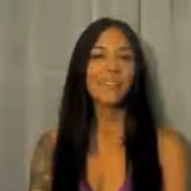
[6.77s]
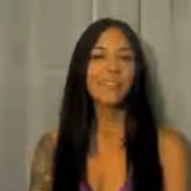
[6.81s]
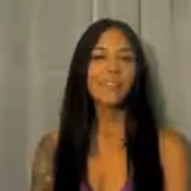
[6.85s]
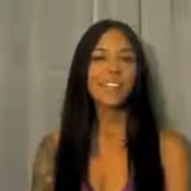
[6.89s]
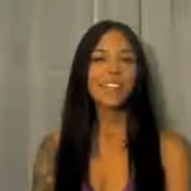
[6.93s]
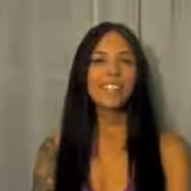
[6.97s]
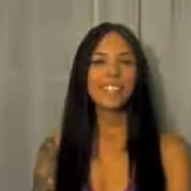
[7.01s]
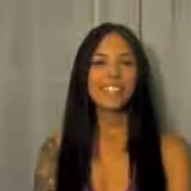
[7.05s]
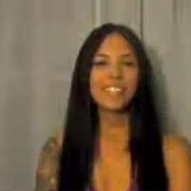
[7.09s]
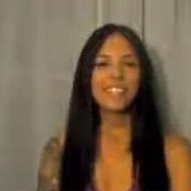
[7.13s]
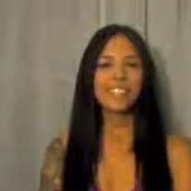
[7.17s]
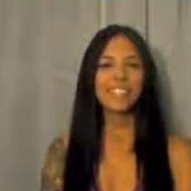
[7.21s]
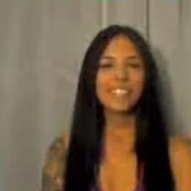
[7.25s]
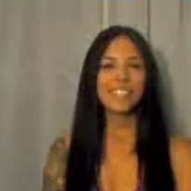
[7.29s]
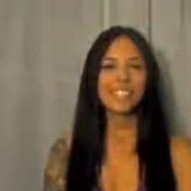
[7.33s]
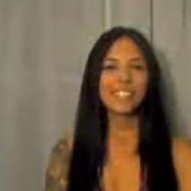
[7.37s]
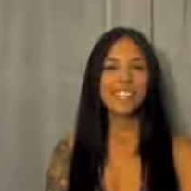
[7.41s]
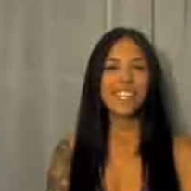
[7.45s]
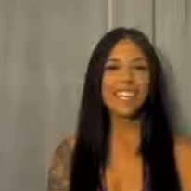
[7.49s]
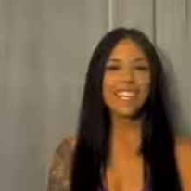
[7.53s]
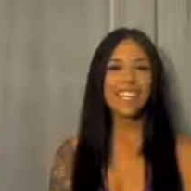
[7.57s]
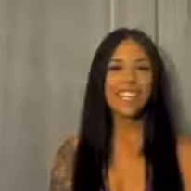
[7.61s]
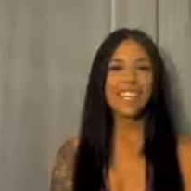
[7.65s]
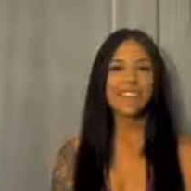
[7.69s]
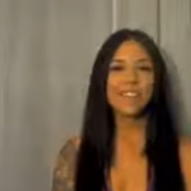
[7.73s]
everyone, this is
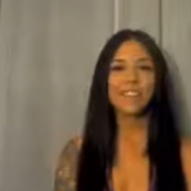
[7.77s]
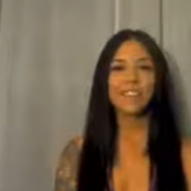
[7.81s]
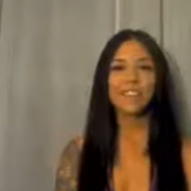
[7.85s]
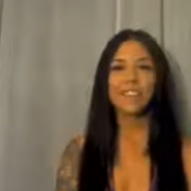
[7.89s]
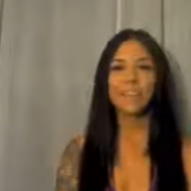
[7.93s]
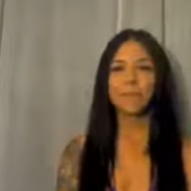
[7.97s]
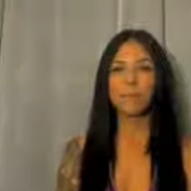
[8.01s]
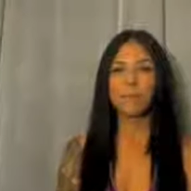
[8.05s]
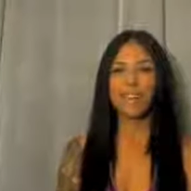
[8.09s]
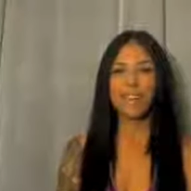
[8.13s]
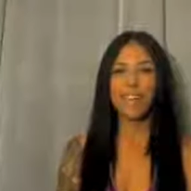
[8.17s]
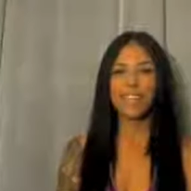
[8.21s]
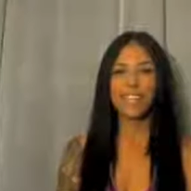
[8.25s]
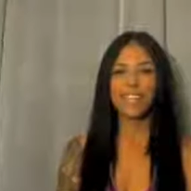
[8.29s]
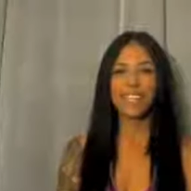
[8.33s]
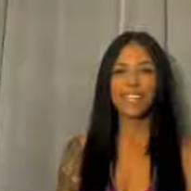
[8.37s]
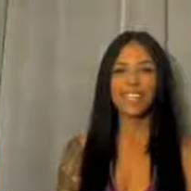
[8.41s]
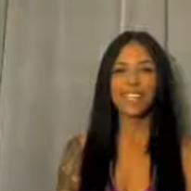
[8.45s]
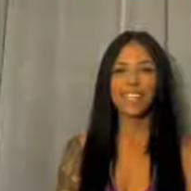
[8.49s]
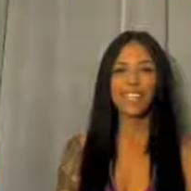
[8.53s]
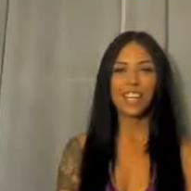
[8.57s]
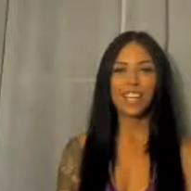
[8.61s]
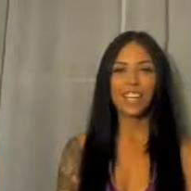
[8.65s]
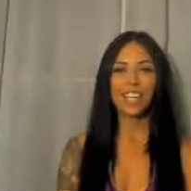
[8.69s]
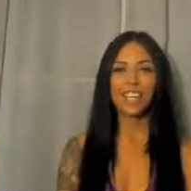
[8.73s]
Nikki from
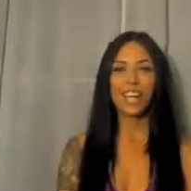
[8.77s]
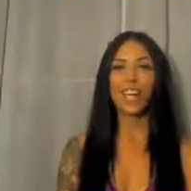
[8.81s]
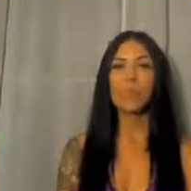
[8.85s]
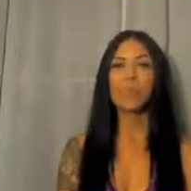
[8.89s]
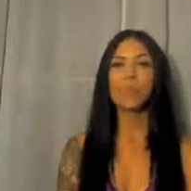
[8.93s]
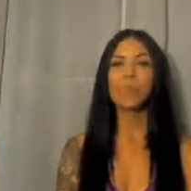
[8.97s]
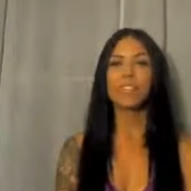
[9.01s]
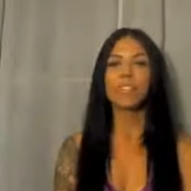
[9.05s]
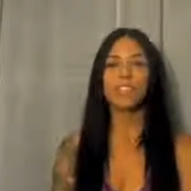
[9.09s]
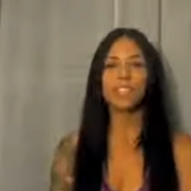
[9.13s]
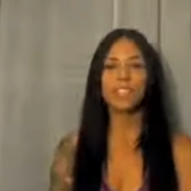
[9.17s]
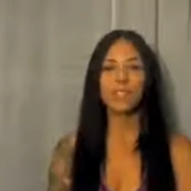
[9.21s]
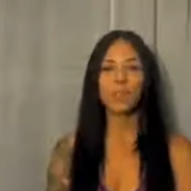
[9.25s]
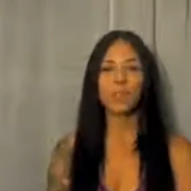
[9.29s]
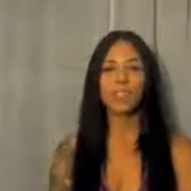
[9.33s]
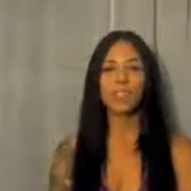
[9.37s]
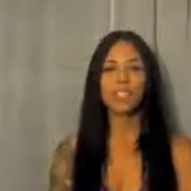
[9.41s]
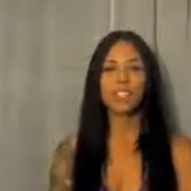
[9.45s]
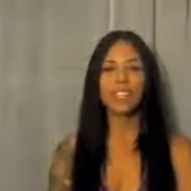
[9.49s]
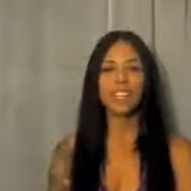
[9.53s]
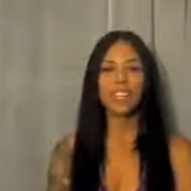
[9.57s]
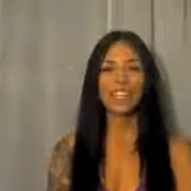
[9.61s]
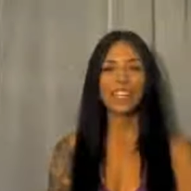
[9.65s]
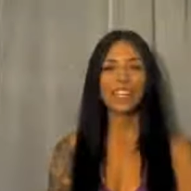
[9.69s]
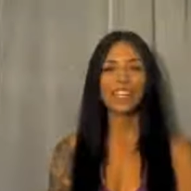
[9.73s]
iLeak.com with
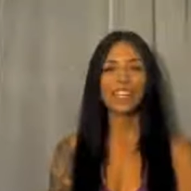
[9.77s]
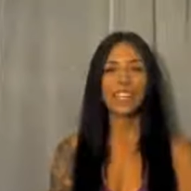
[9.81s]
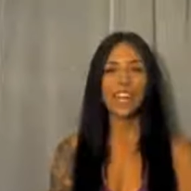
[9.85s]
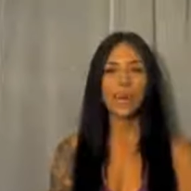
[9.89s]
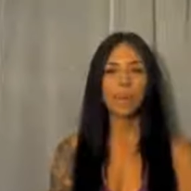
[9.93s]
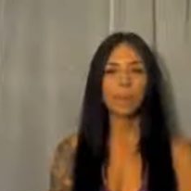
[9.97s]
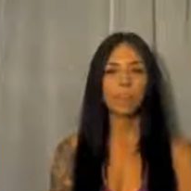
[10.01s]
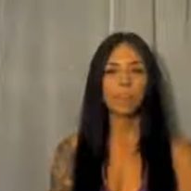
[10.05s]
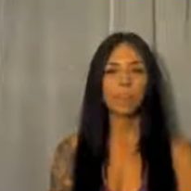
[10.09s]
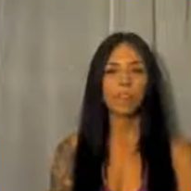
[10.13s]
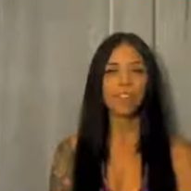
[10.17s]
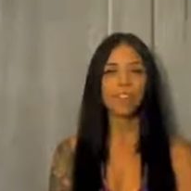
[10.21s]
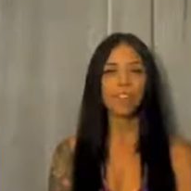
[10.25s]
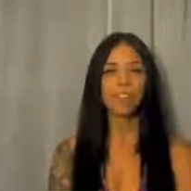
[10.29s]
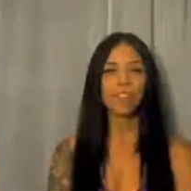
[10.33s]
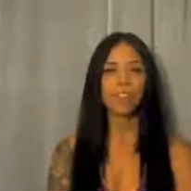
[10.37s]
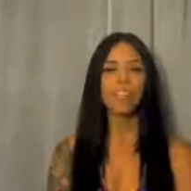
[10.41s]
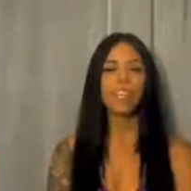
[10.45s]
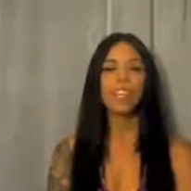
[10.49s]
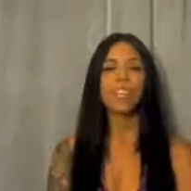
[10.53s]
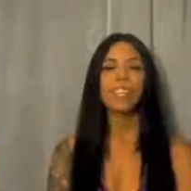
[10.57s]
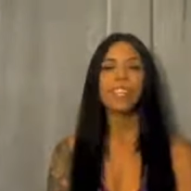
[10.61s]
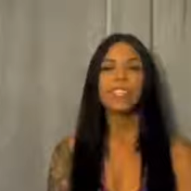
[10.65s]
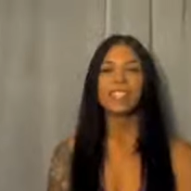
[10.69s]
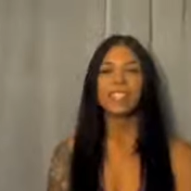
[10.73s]
your latest app review.
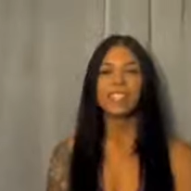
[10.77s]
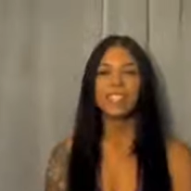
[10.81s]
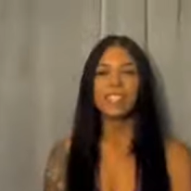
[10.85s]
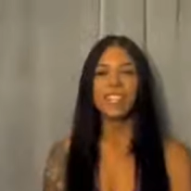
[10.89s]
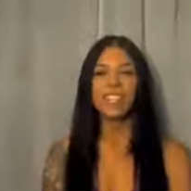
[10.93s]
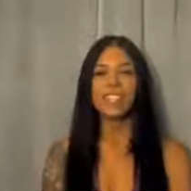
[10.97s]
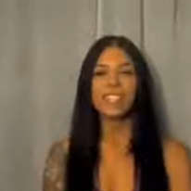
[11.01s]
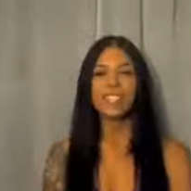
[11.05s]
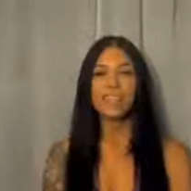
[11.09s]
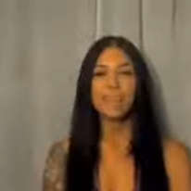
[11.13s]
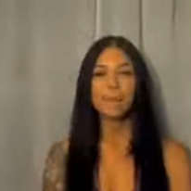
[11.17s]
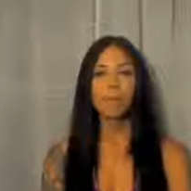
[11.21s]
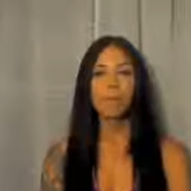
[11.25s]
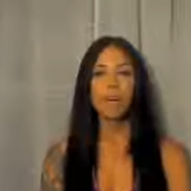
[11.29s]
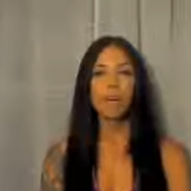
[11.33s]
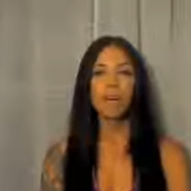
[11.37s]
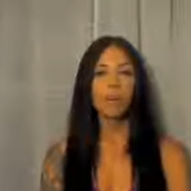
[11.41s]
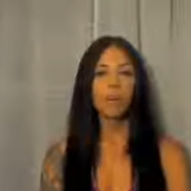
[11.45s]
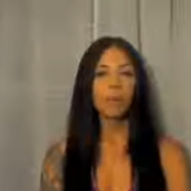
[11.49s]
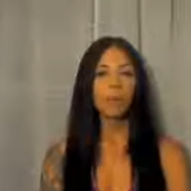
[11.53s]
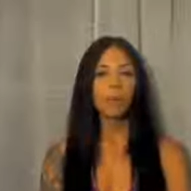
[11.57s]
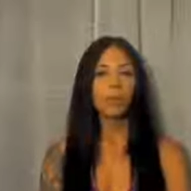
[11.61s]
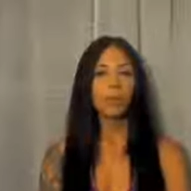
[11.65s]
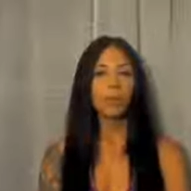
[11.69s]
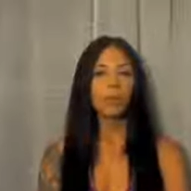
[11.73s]
Today's app
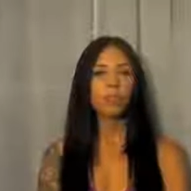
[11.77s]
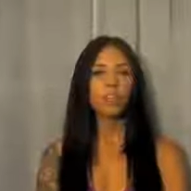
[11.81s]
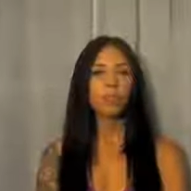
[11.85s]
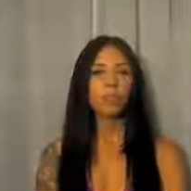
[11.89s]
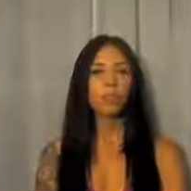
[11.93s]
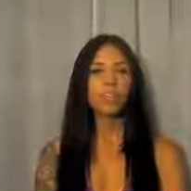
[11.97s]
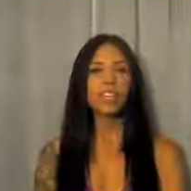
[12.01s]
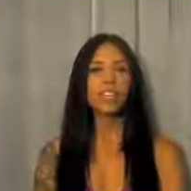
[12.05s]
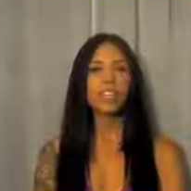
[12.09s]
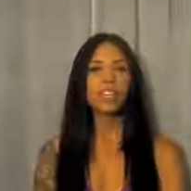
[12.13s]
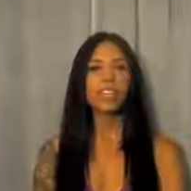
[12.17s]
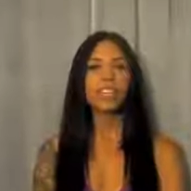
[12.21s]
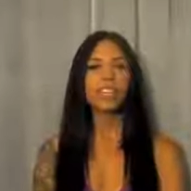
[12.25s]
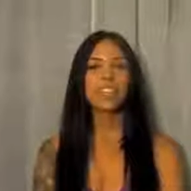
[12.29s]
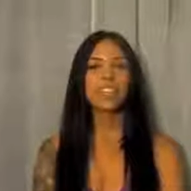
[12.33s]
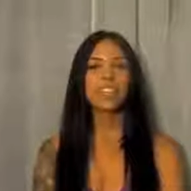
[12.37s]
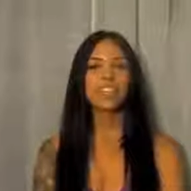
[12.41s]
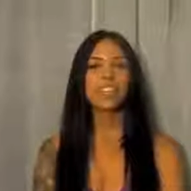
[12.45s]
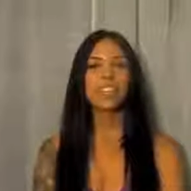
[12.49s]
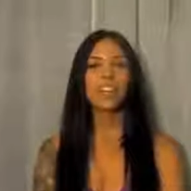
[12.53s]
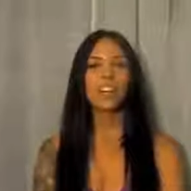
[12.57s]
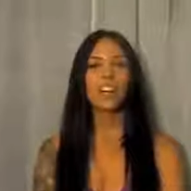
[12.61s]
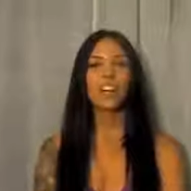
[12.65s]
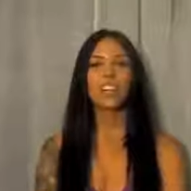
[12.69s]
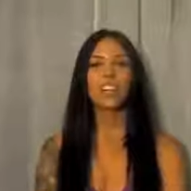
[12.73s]
I will be reviewing
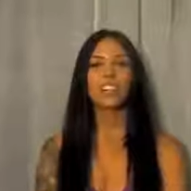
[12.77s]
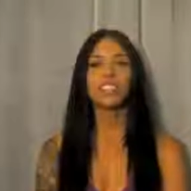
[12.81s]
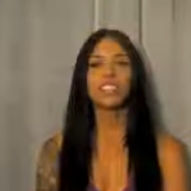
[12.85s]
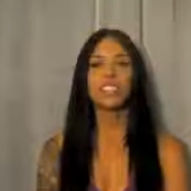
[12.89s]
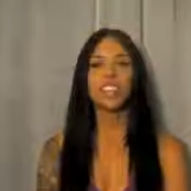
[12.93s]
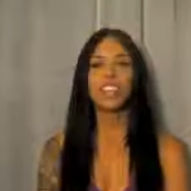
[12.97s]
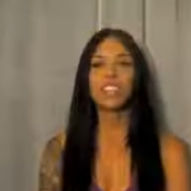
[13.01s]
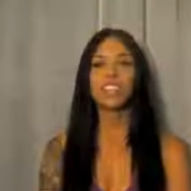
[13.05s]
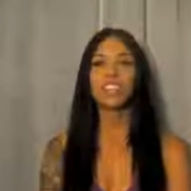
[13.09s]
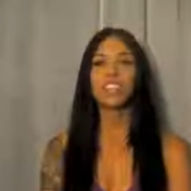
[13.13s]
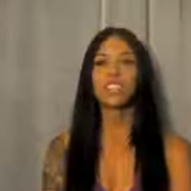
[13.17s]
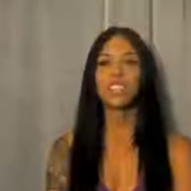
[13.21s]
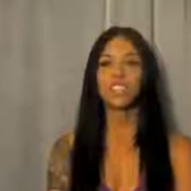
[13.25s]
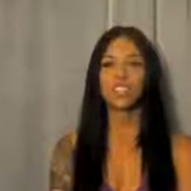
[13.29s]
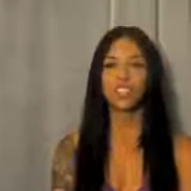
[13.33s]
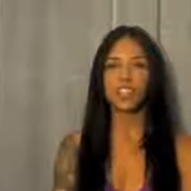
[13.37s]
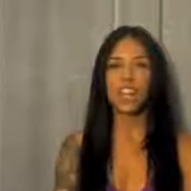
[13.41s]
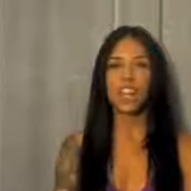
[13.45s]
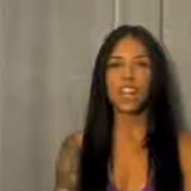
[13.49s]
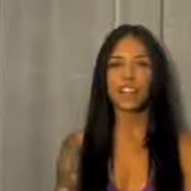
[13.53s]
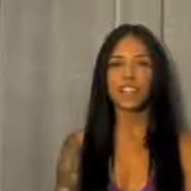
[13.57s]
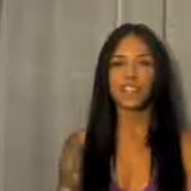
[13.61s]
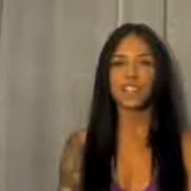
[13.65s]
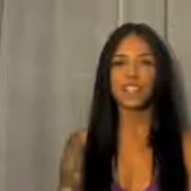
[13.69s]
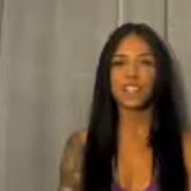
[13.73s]
is called Next
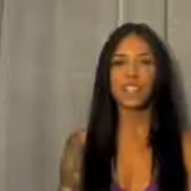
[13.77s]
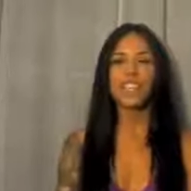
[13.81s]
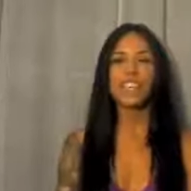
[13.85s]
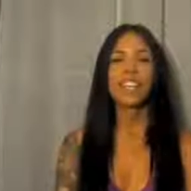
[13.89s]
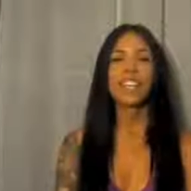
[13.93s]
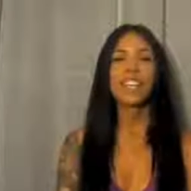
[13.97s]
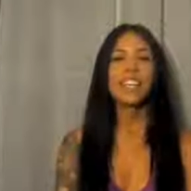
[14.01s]
Draft.